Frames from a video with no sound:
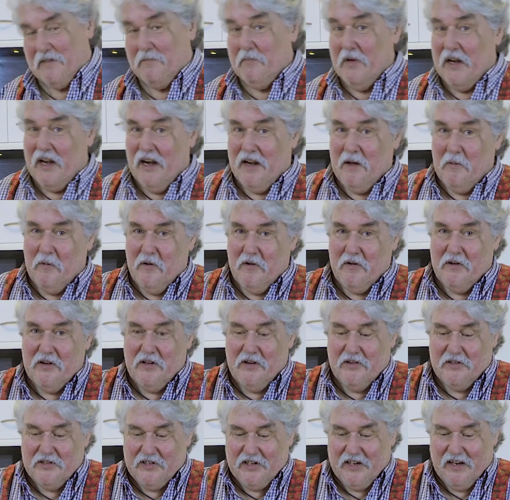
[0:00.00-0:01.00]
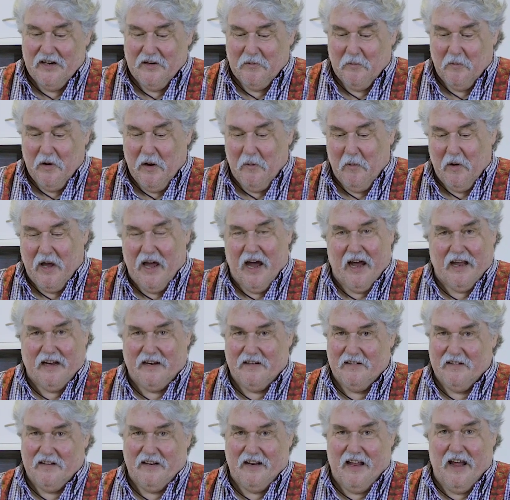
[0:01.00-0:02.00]
Admittedly, we're in New Zealand where we ate
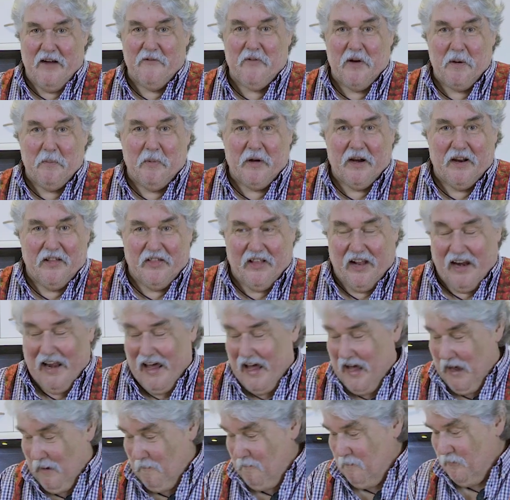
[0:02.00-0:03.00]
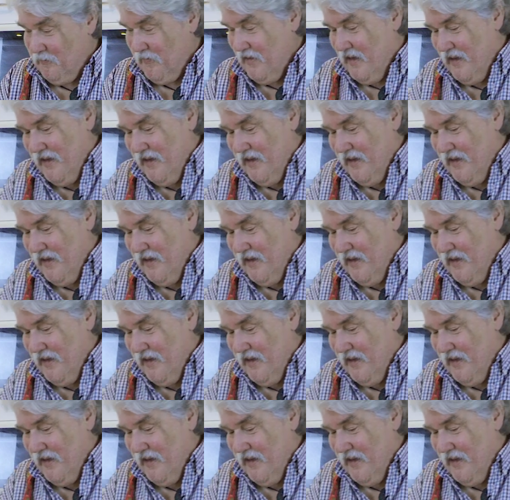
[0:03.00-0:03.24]
every bit of the lamb,